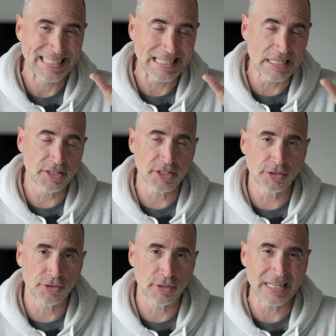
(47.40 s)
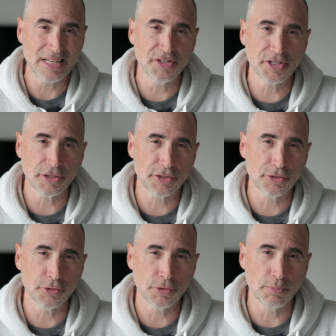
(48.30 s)
easy, easier
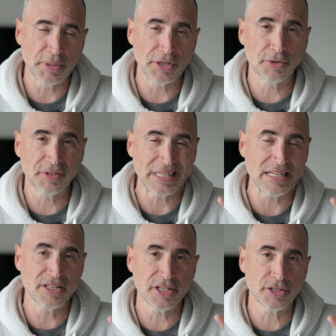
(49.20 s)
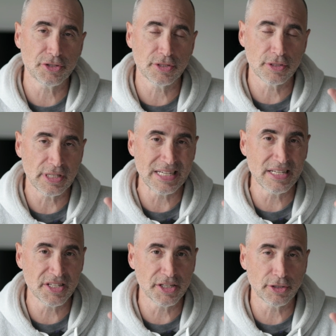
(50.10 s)
to build, easy,
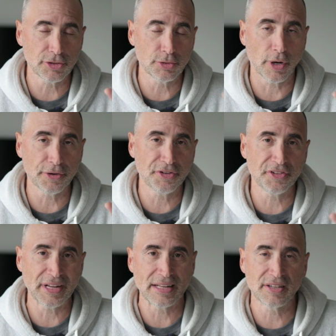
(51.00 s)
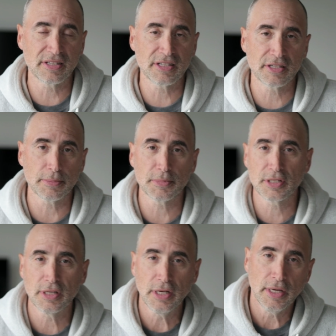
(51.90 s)
easier to understand
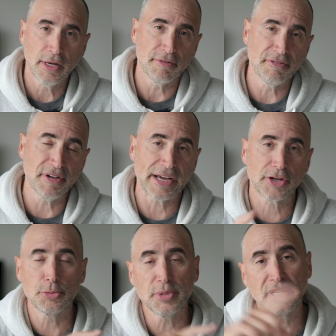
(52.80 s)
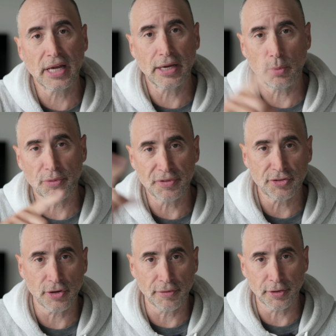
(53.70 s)
systems that communicate with
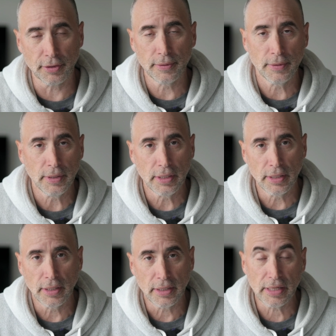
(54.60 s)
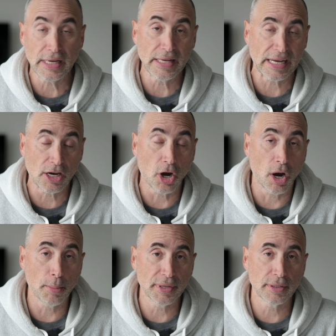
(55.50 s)
each other in a
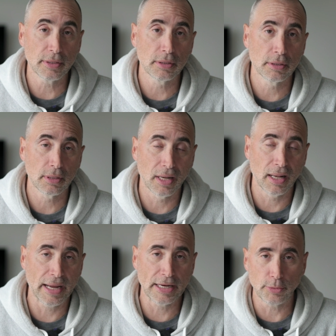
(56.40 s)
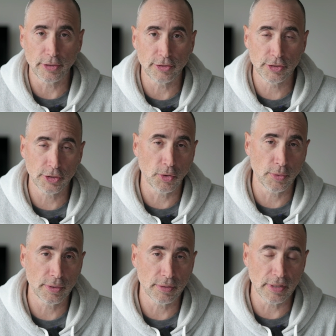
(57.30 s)
common language.
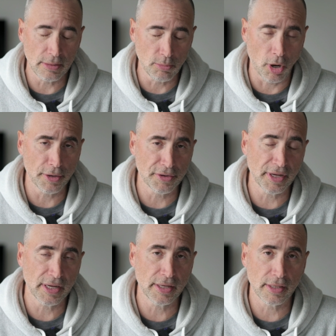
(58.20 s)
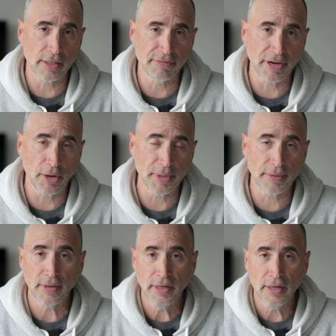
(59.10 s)
So in modern day
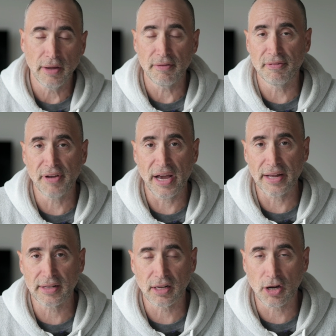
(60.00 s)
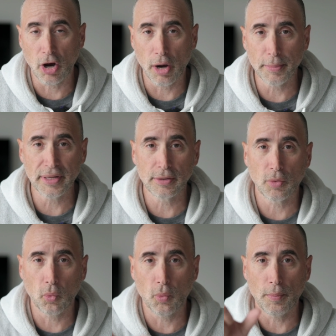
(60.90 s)
development, that
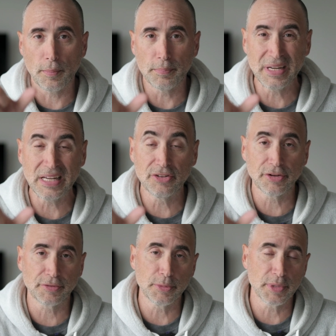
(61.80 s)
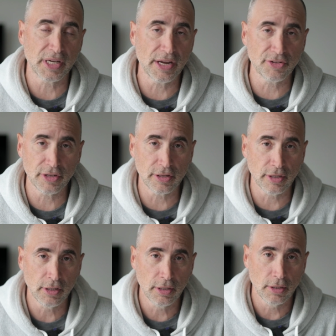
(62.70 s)
common means of communication
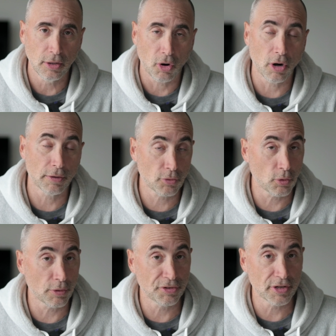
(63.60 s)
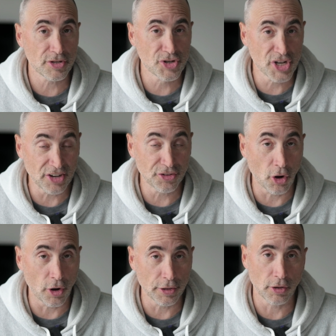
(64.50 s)
are, of course,
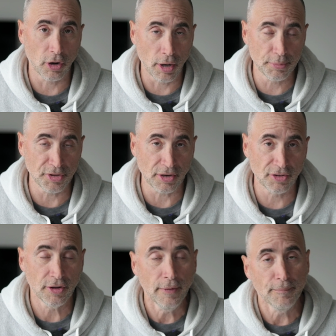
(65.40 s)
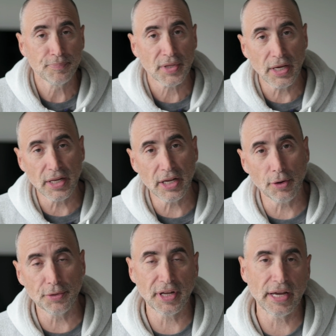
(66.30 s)
JSON objects. In the
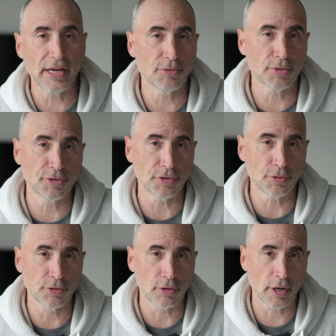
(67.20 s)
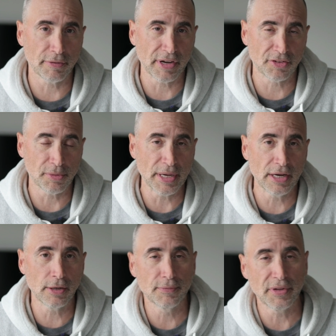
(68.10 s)
old days, we used to use a lot of
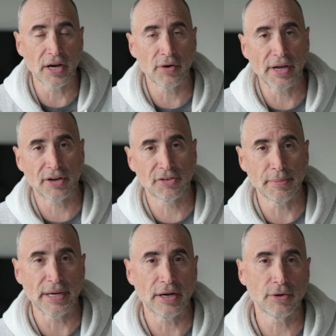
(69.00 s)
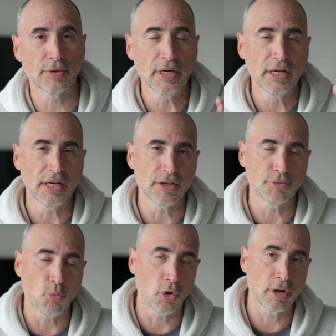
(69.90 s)
XML. Now XML
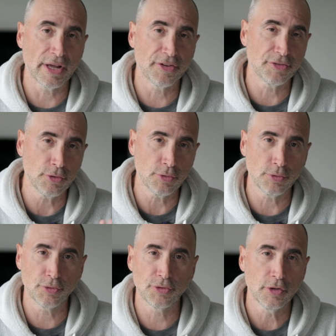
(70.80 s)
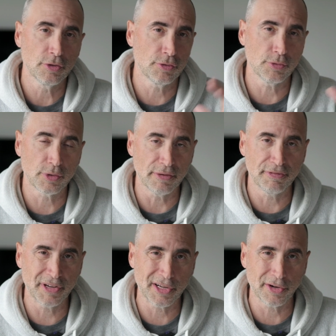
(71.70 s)
is more or less used to
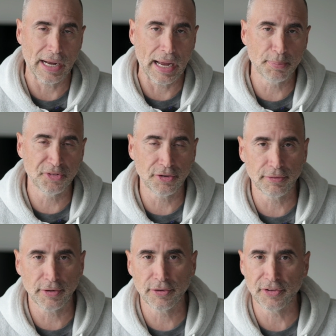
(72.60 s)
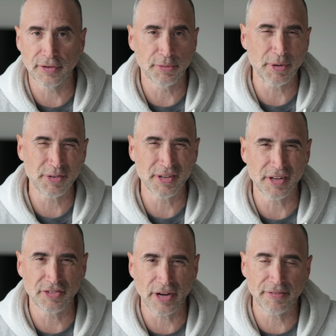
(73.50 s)
configure app servers, especially in
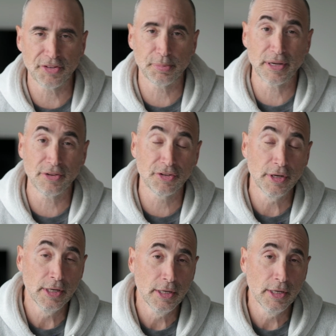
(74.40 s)
the Java space.